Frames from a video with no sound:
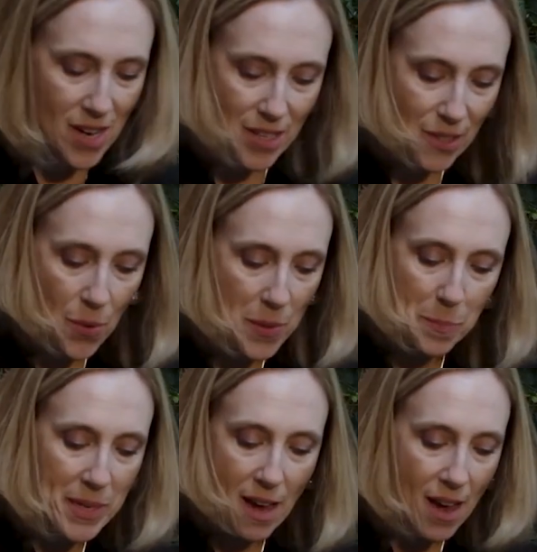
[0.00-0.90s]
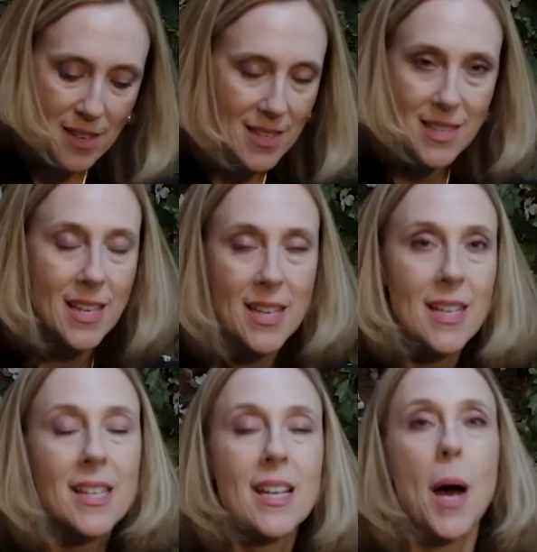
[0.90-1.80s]
going beyond,
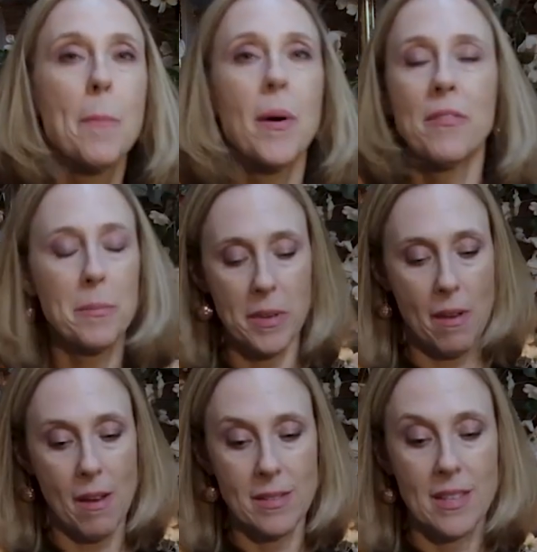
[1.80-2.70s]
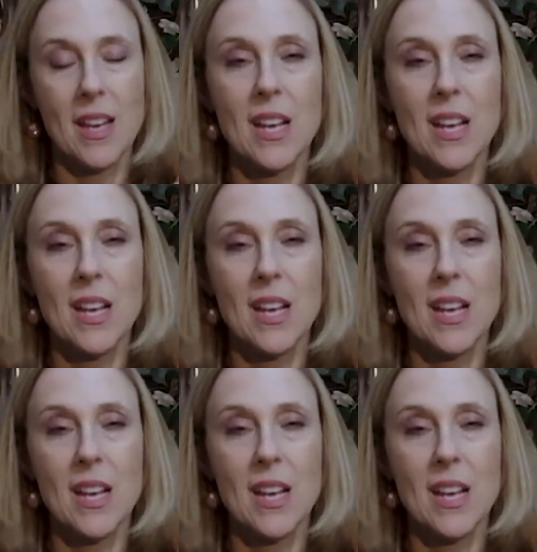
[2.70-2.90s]
above and beyond.